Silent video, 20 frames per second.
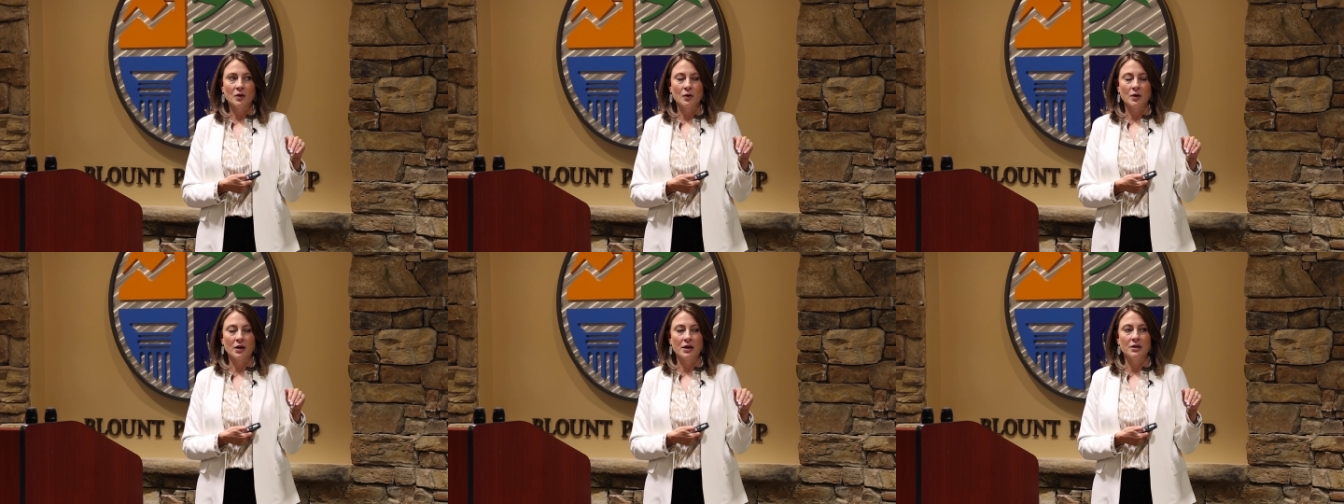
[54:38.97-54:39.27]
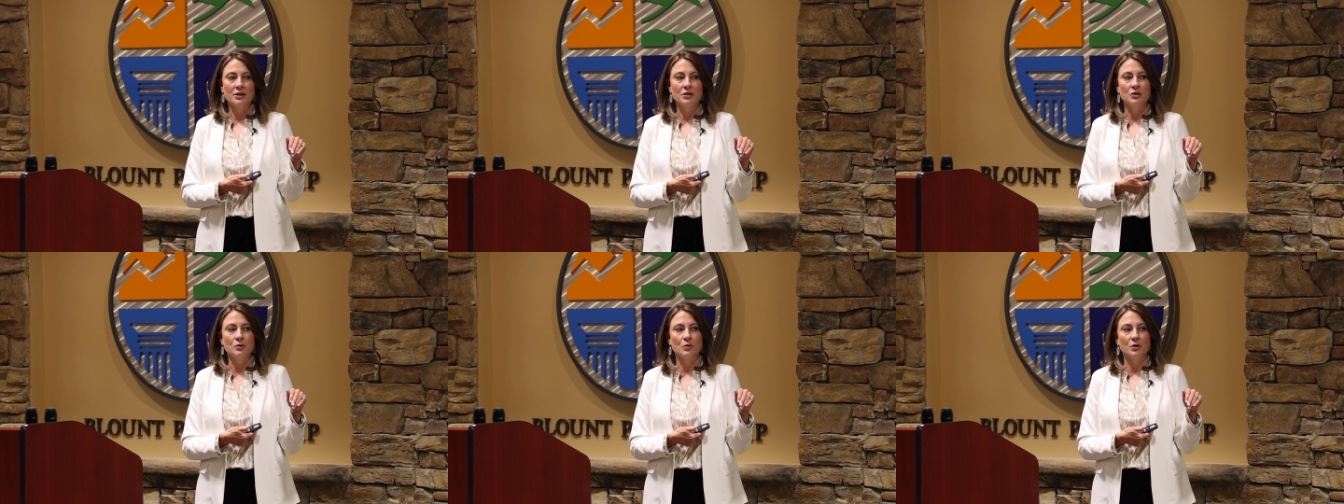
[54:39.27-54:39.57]

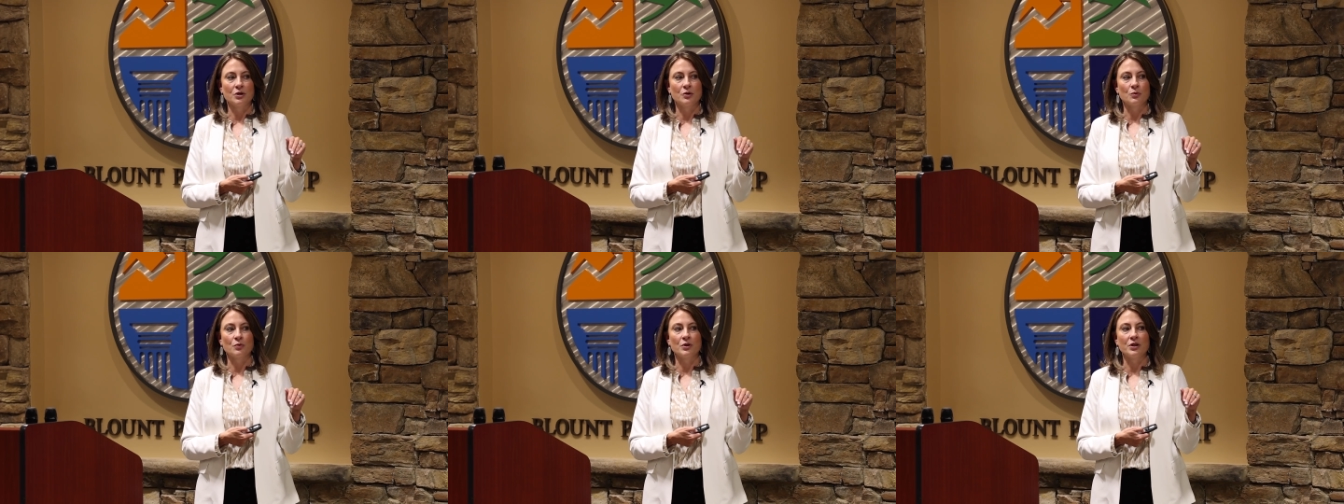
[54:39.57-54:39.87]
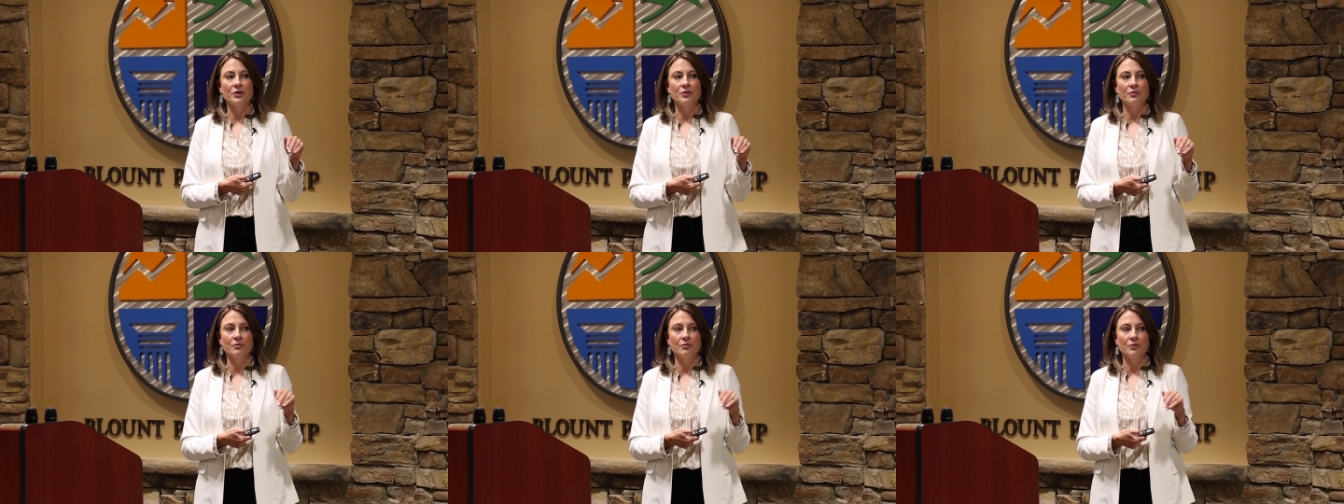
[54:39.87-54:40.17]
right, you want to
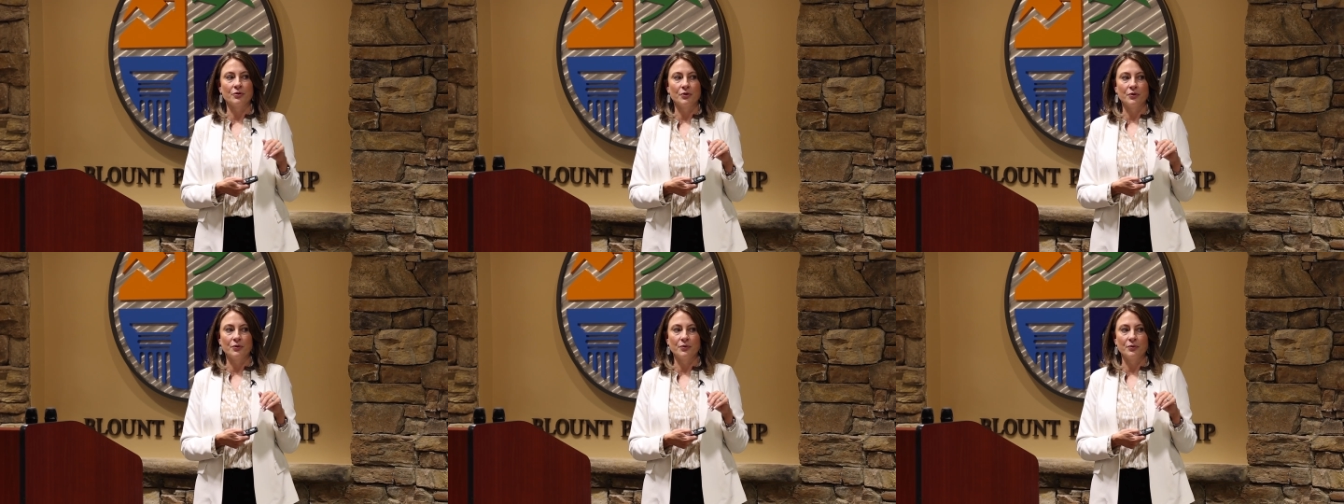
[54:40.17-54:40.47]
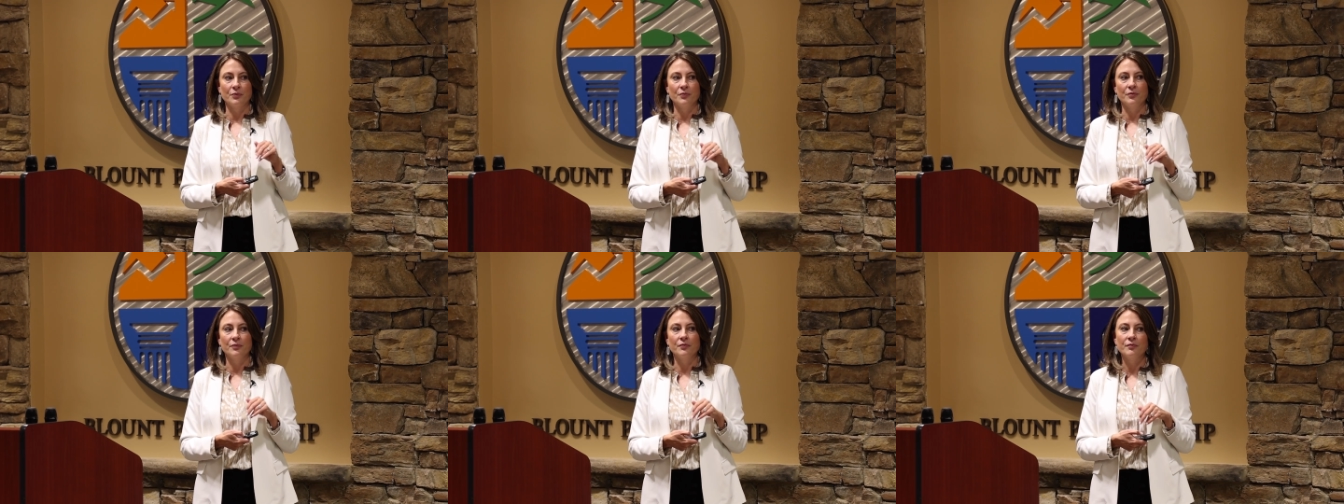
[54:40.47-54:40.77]
run
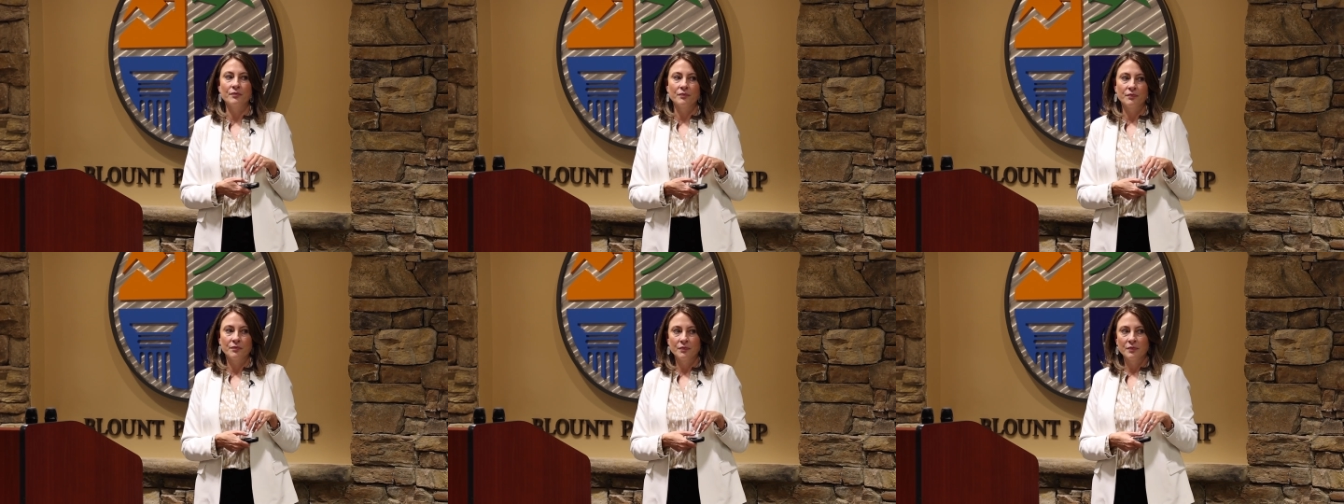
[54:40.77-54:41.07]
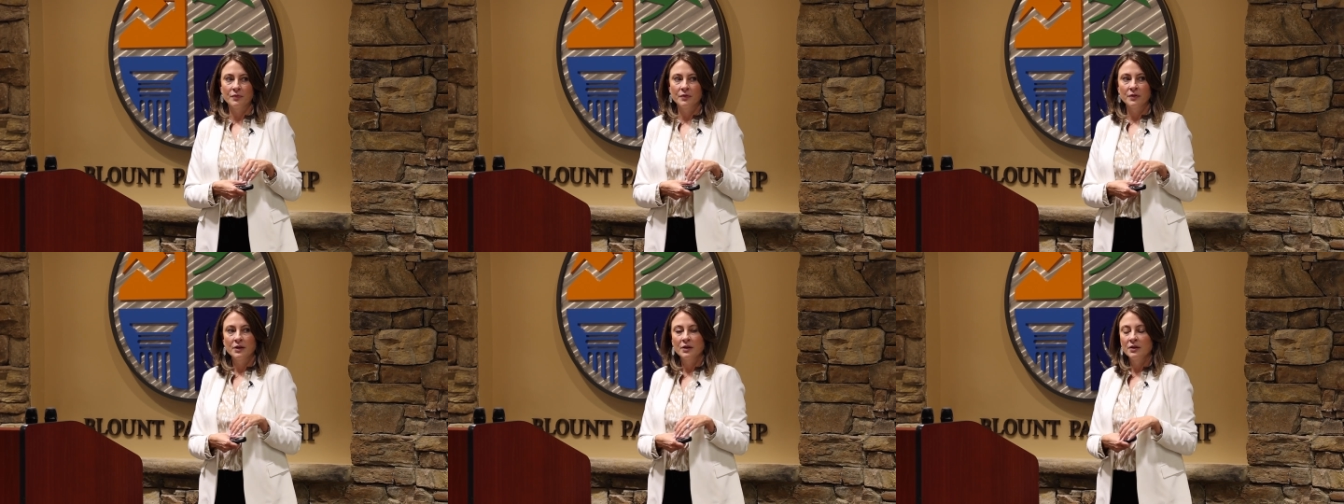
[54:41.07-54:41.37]
through
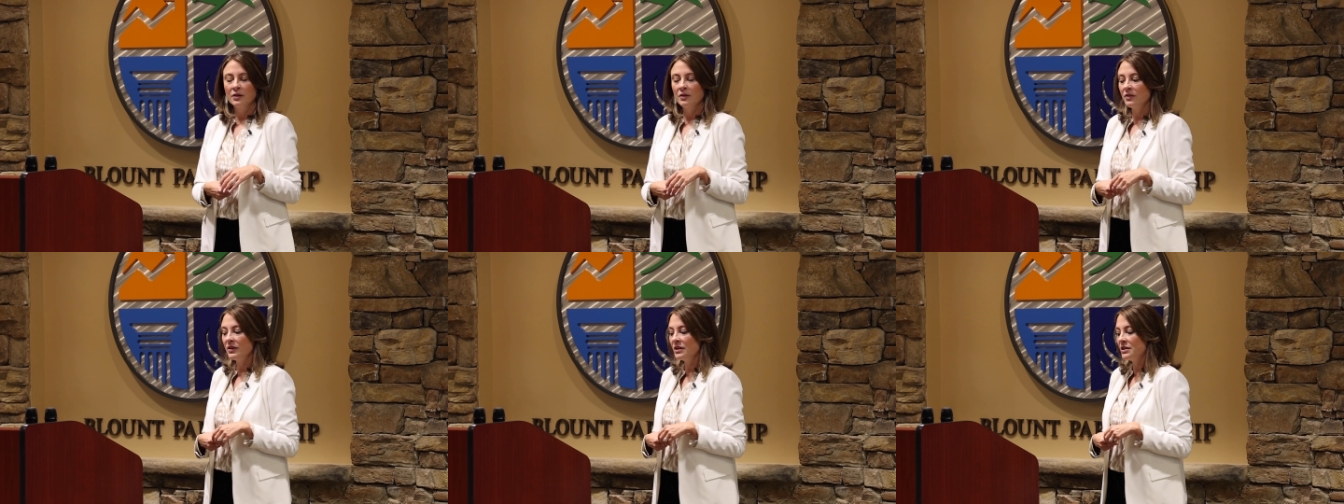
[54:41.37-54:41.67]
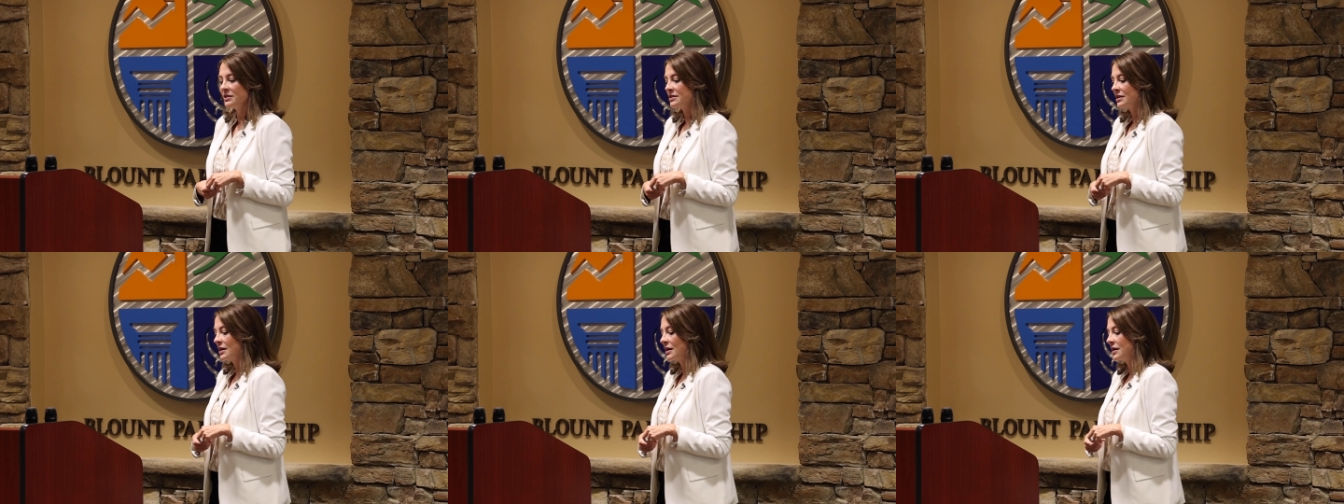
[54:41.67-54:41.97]

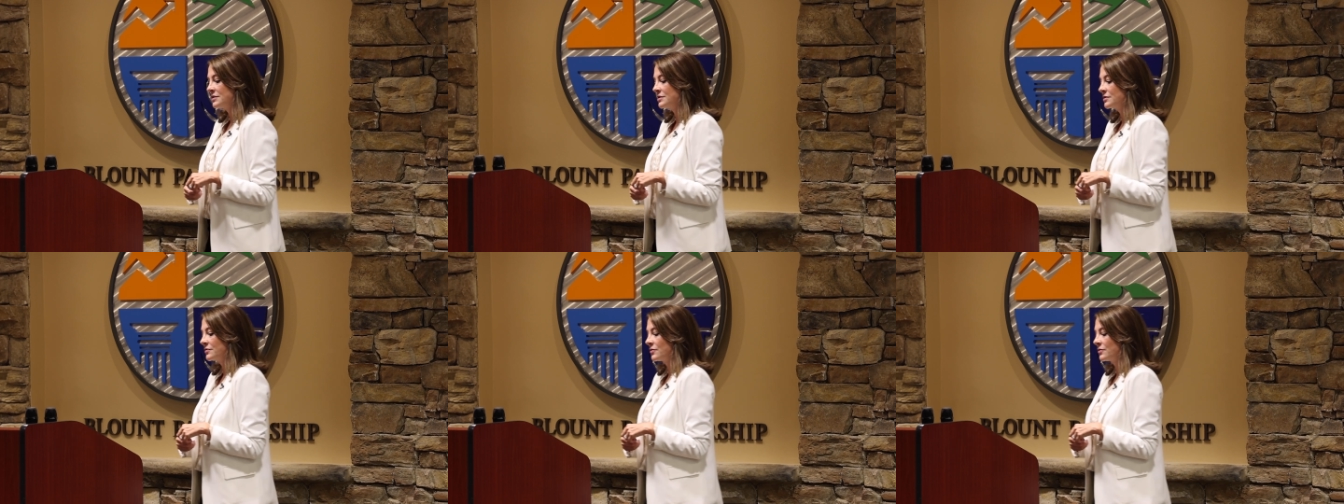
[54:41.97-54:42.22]
these kinds